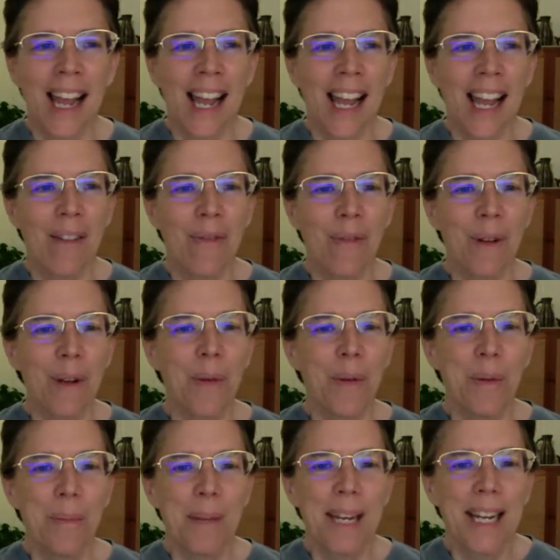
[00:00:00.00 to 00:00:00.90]
If we
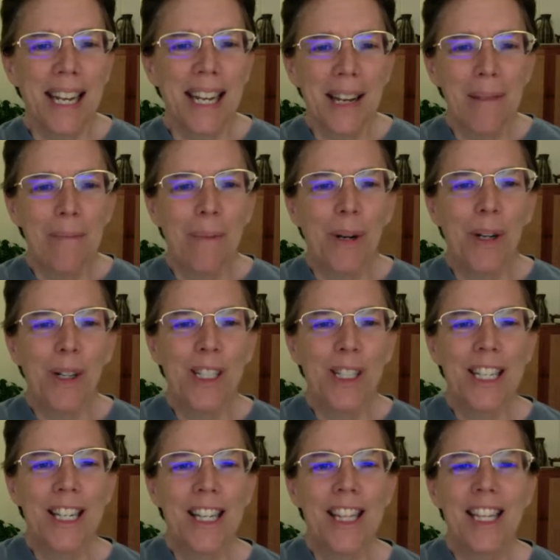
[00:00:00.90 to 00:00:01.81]
were meeting in
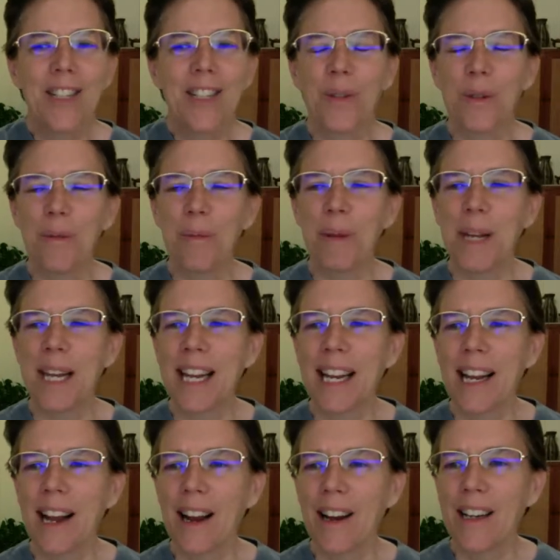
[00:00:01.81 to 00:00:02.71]
person, this would
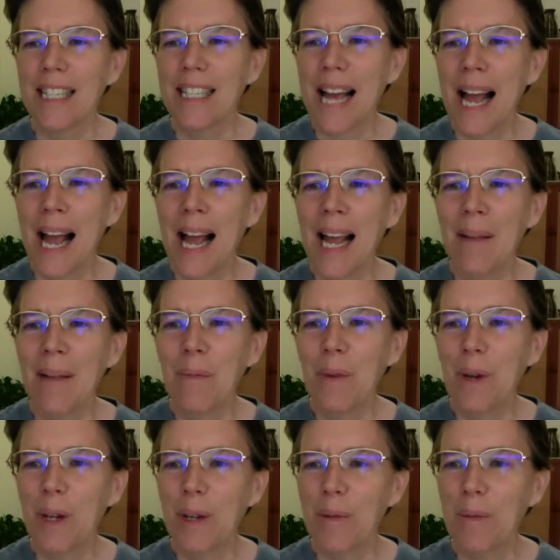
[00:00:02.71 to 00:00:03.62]
be our time
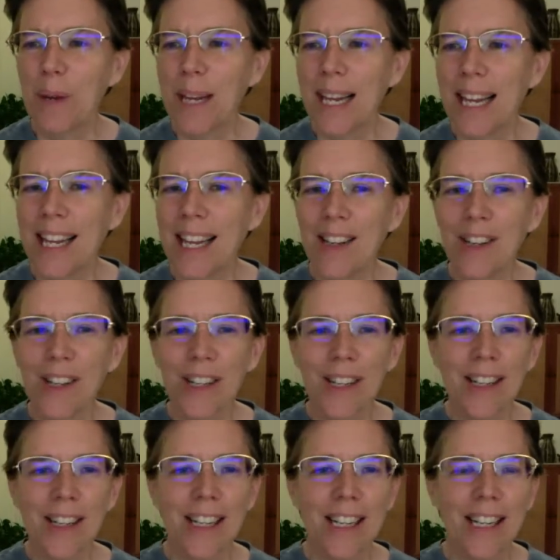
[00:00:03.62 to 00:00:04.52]
when we
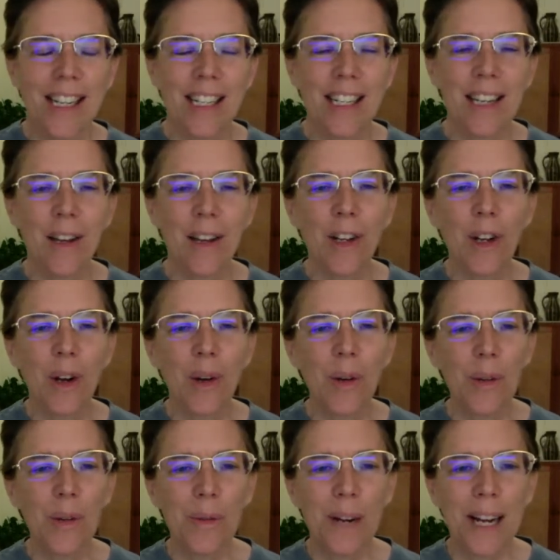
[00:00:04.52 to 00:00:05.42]
could
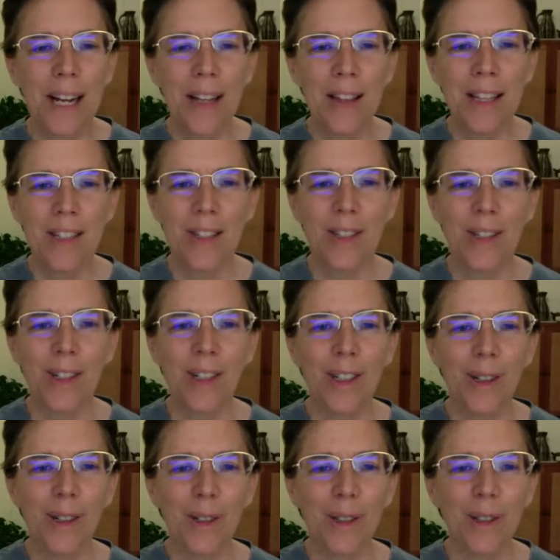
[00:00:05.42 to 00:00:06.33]
go around the
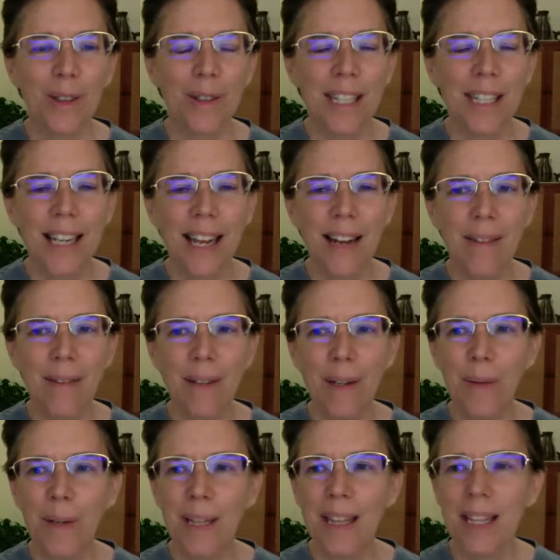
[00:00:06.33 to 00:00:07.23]
circle, greet
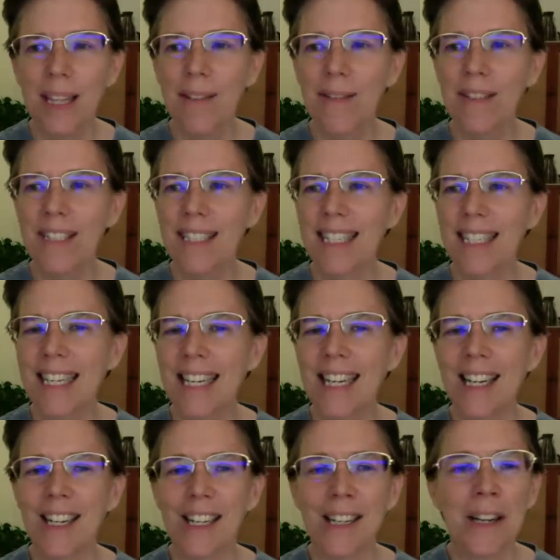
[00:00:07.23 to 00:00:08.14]
everyone that was
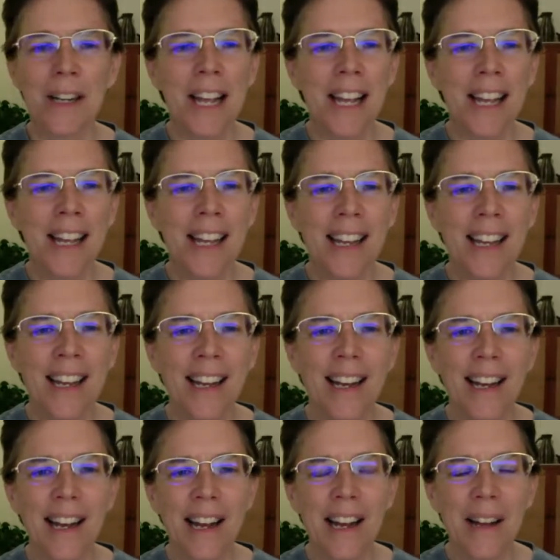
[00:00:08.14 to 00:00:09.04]
here,
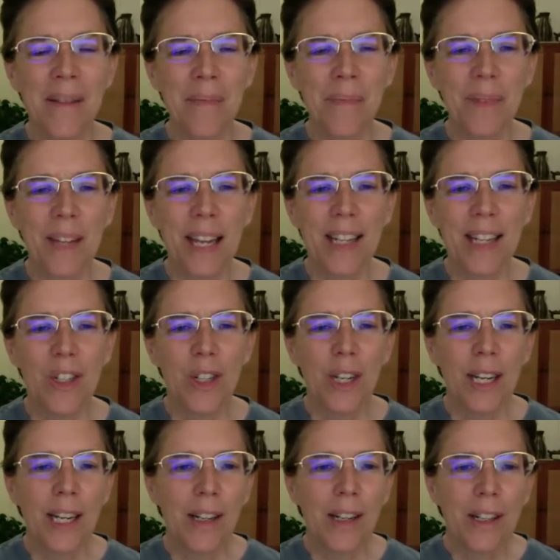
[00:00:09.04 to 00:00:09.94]
and
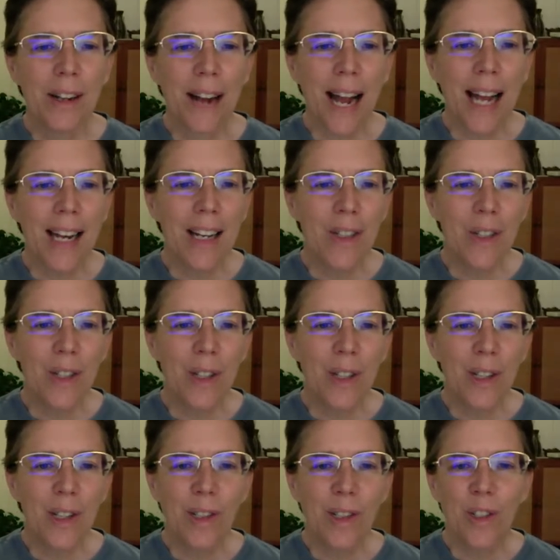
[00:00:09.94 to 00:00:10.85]
share
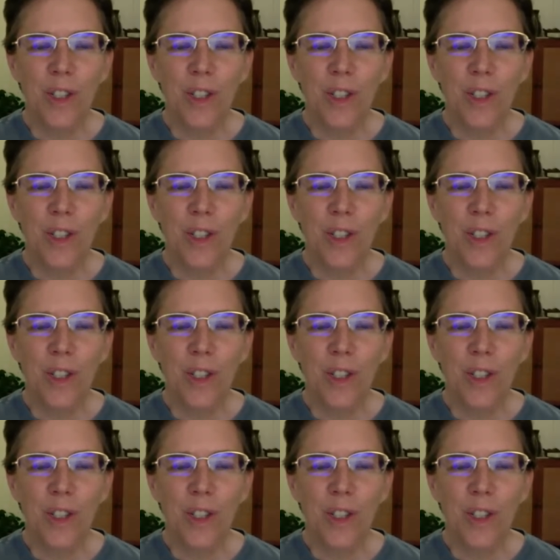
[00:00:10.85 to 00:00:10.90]
gratitude,